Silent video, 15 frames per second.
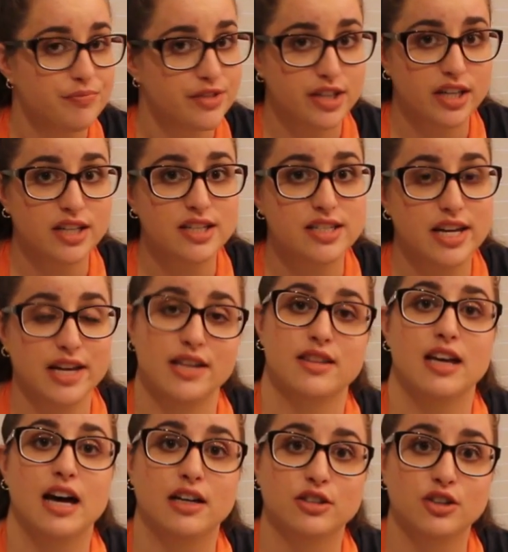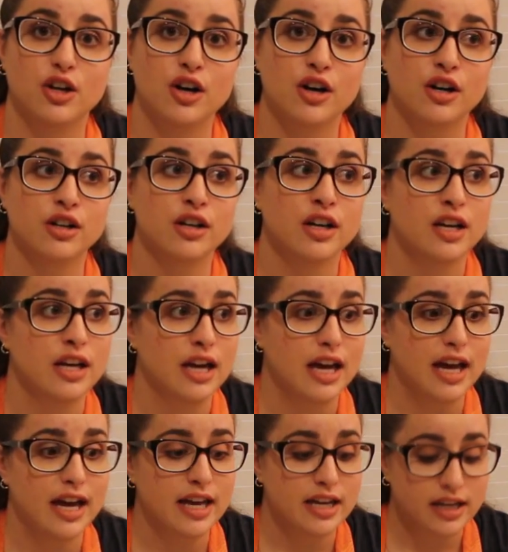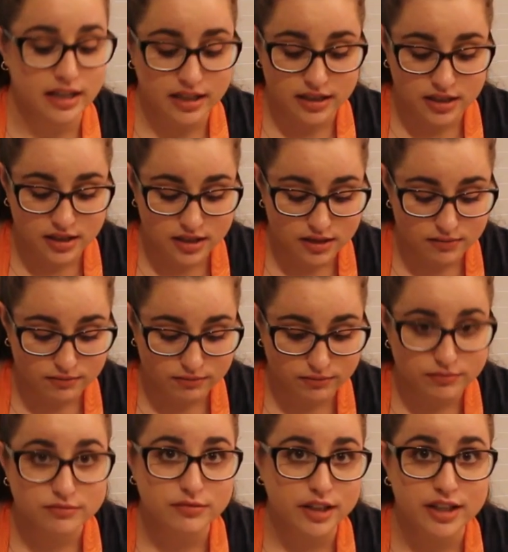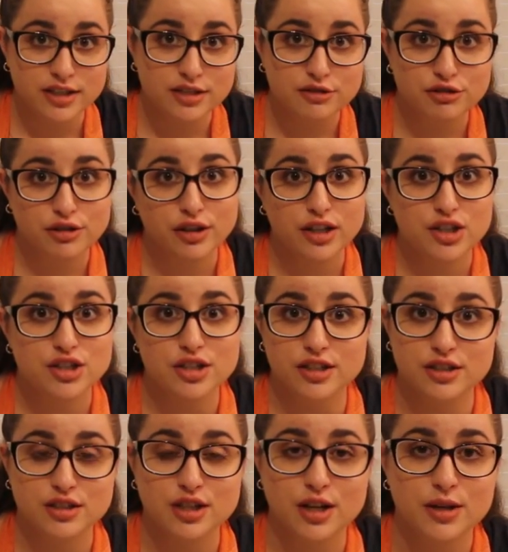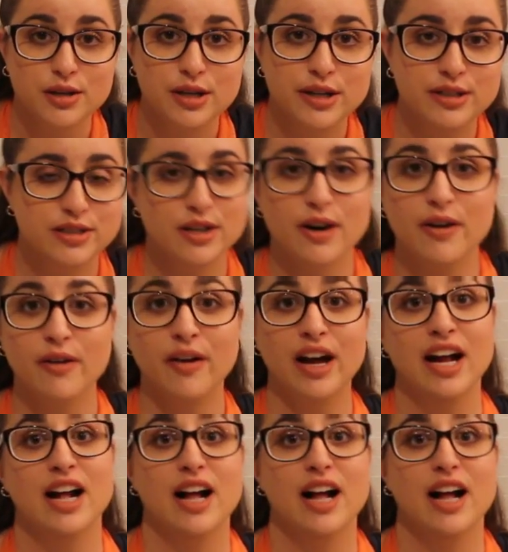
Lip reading: didn't take that long, and it's delicious. So